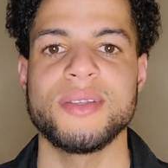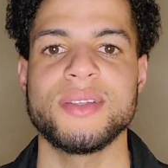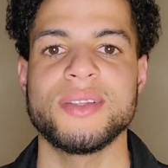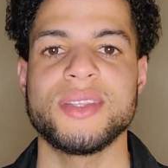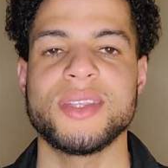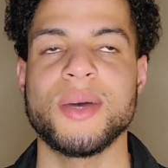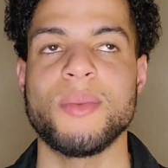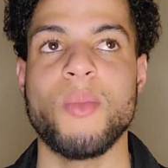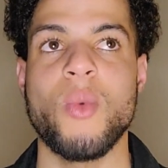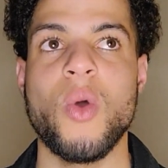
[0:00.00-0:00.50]

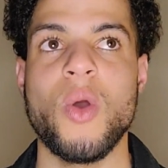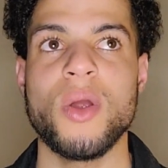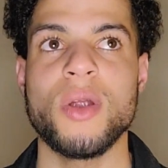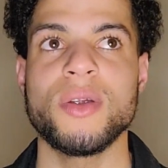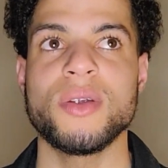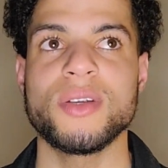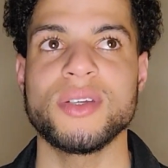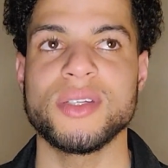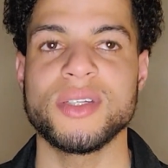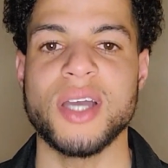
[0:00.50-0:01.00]
The
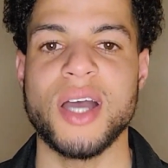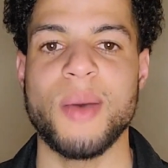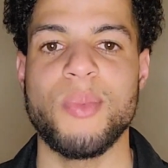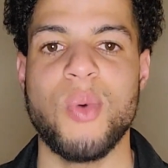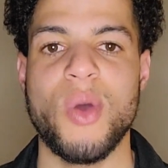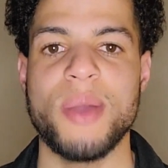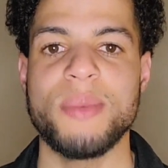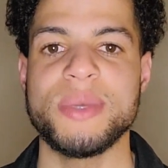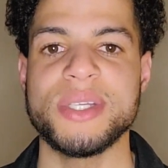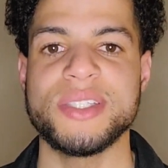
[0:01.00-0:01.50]
more
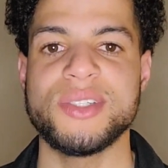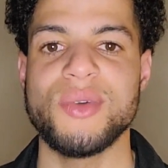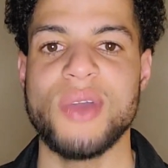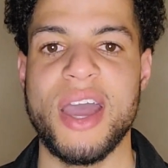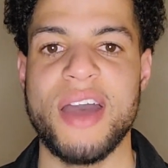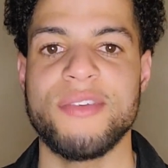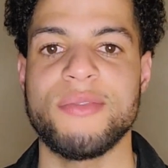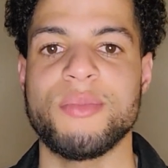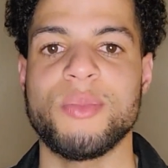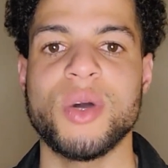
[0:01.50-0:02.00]
appointments you
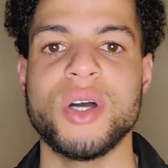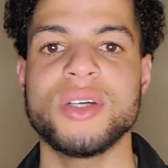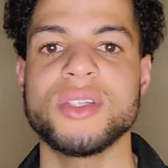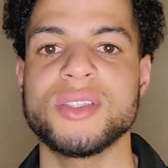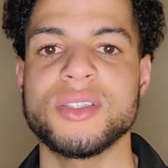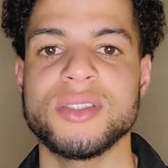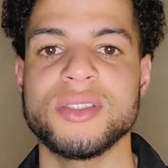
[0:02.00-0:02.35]
have booked,